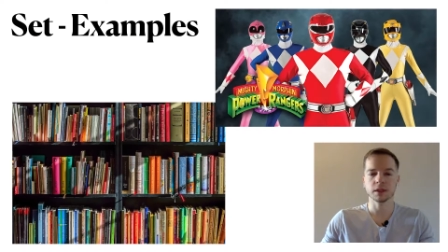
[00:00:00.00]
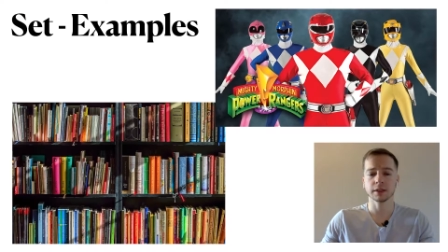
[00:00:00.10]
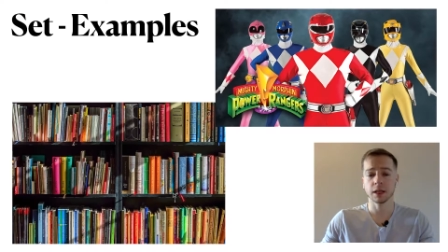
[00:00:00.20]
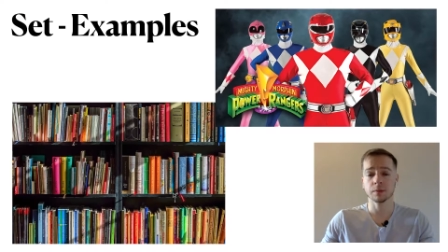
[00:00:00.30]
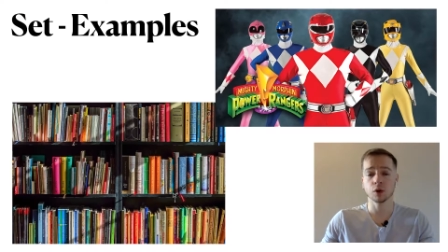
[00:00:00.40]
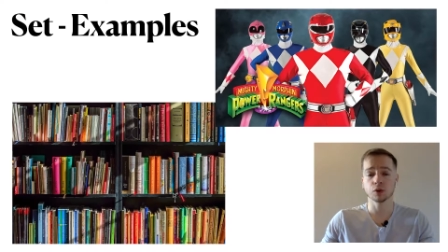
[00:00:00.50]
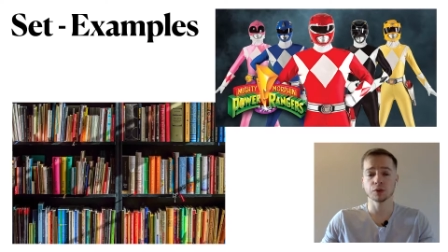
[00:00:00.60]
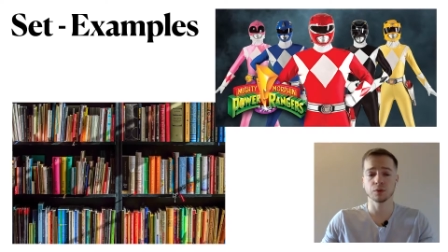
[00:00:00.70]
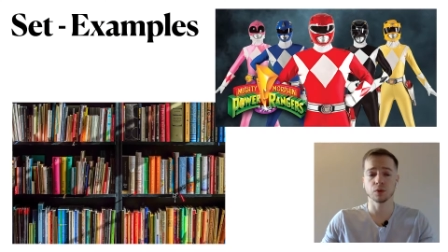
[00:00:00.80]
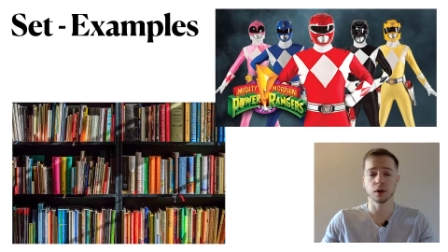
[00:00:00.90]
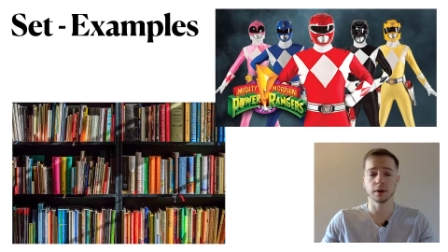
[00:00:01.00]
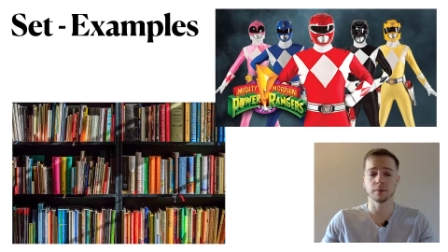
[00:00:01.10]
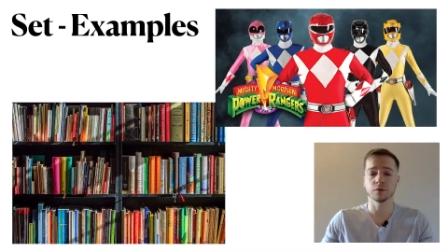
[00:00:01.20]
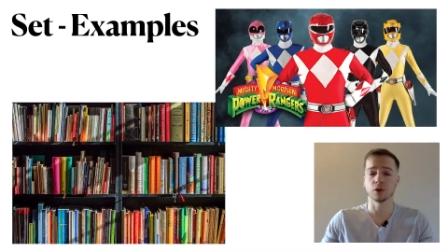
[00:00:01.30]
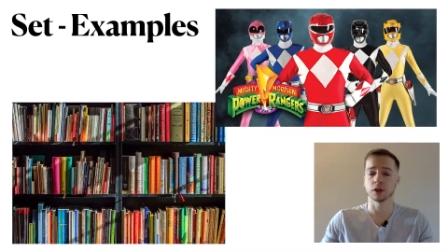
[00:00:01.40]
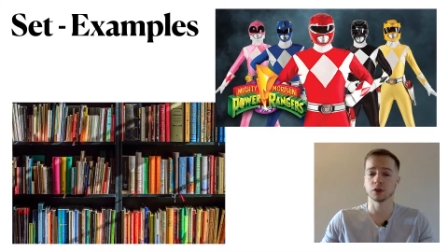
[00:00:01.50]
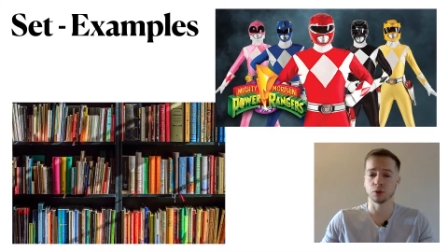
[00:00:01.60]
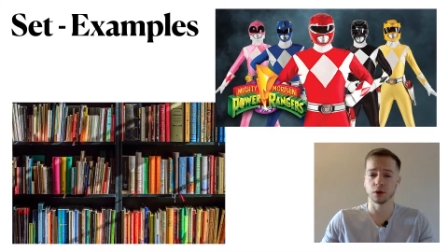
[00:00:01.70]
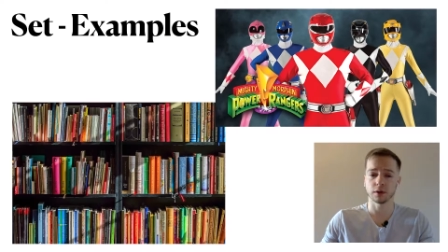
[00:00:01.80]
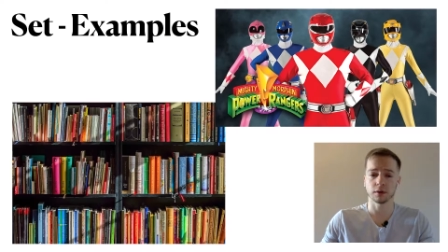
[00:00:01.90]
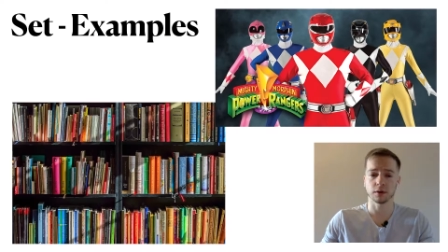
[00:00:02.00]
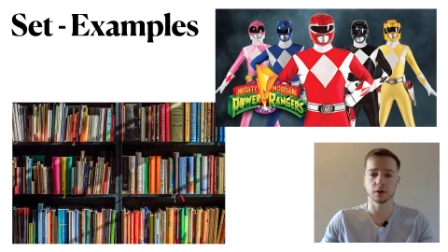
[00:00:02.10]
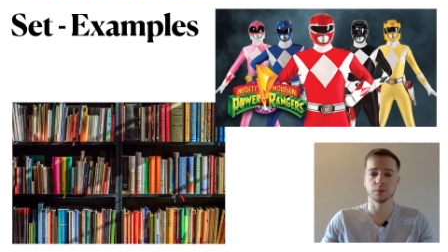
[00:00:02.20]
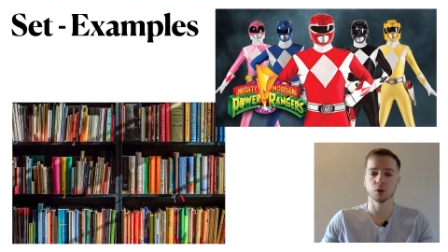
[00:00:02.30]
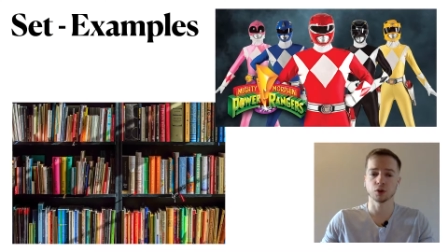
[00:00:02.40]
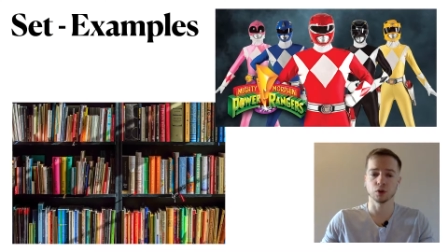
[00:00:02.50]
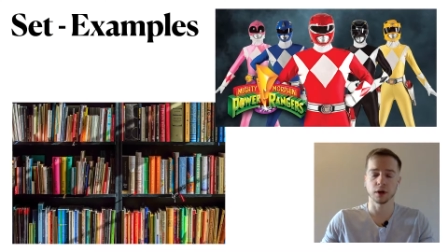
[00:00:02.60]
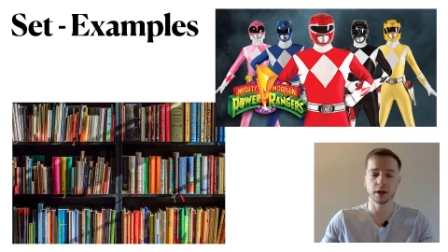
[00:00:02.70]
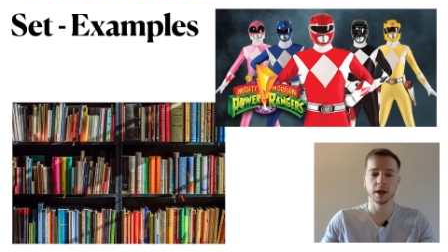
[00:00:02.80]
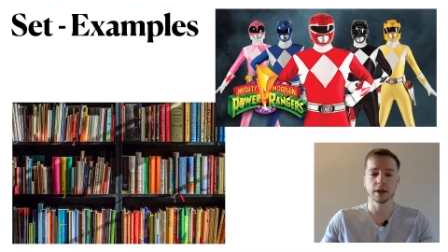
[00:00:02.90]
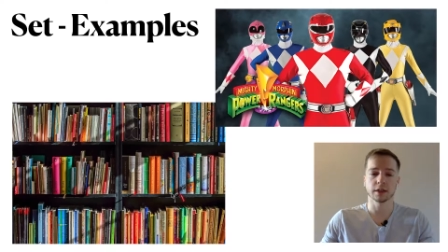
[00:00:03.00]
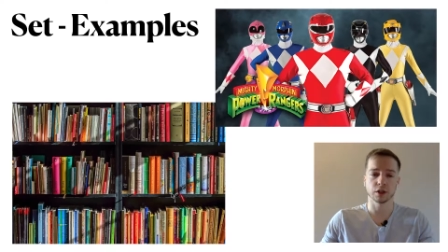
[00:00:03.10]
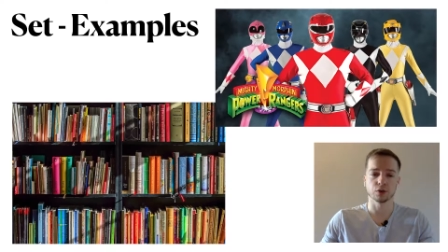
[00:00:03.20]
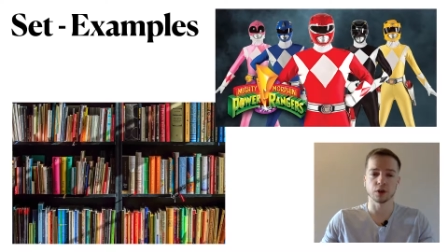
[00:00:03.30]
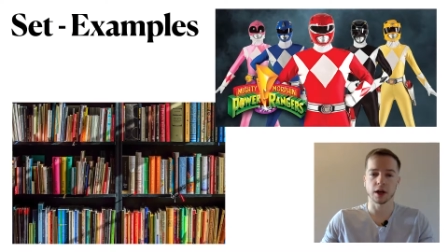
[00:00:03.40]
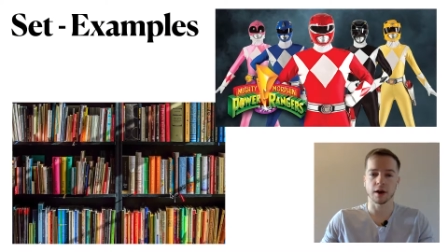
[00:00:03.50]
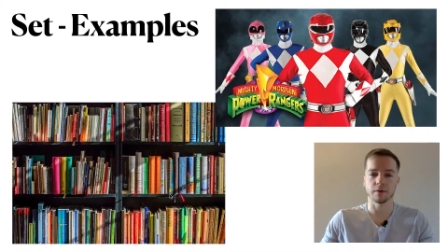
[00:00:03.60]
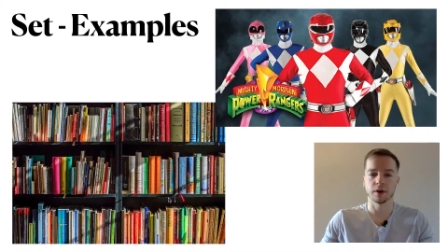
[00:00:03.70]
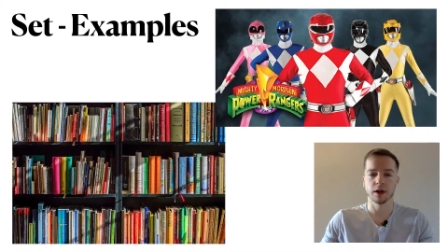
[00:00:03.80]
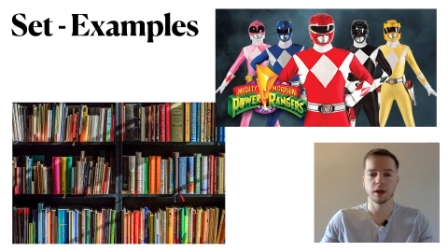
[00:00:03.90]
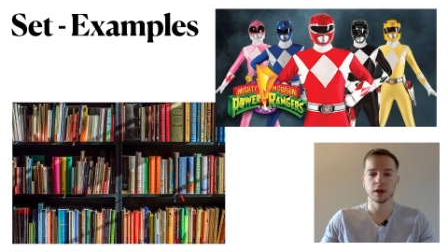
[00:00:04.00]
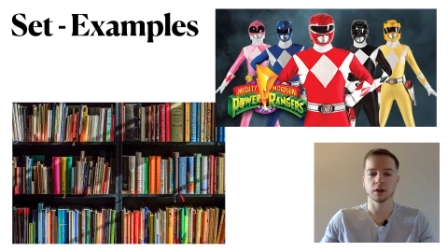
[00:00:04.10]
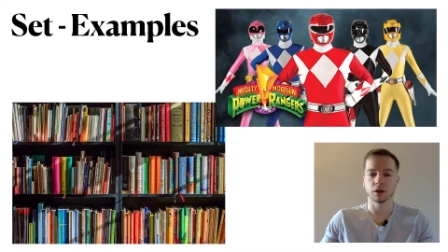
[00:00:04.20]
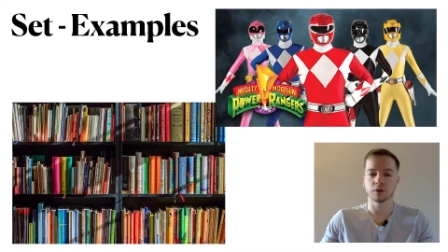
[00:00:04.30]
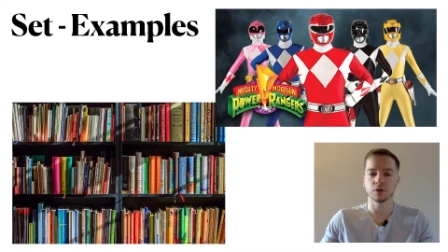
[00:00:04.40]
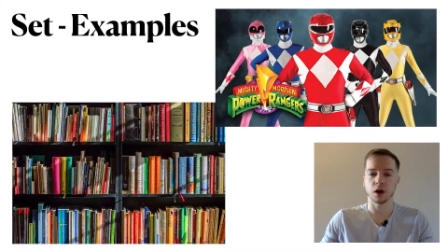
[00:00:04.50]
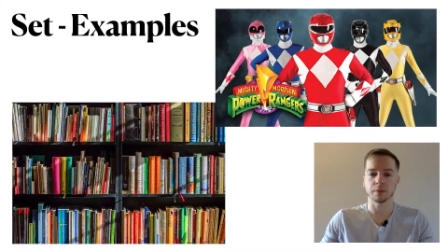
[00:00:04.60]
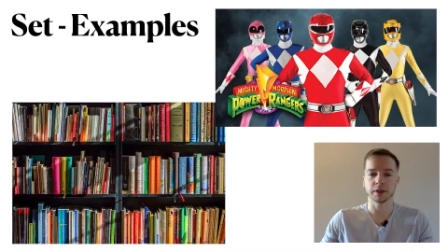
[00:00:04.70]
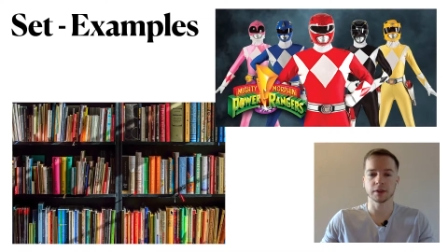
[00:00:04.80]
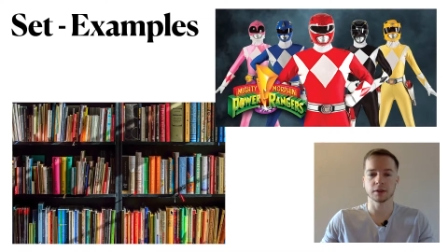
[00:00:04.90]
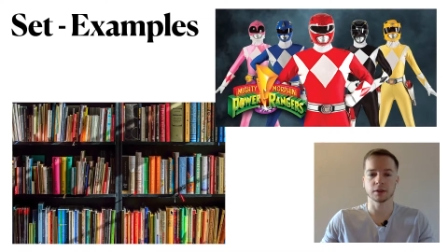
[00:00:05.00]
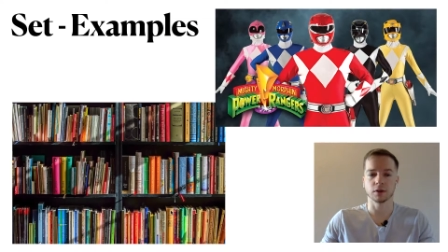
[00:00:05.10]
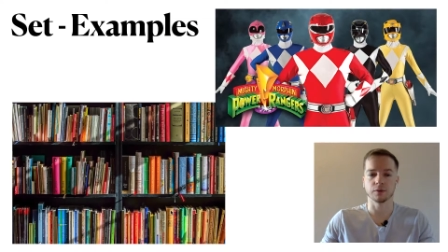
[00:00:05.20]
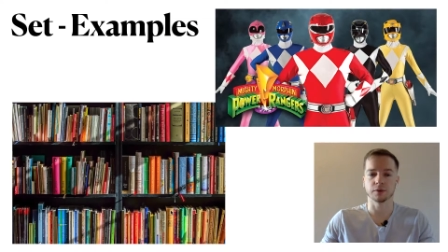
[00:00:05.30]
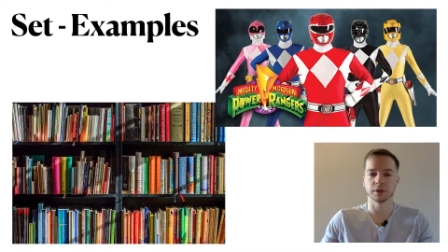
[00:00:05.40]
Same goes for a store, bookstore. They usually have a lot of copies of the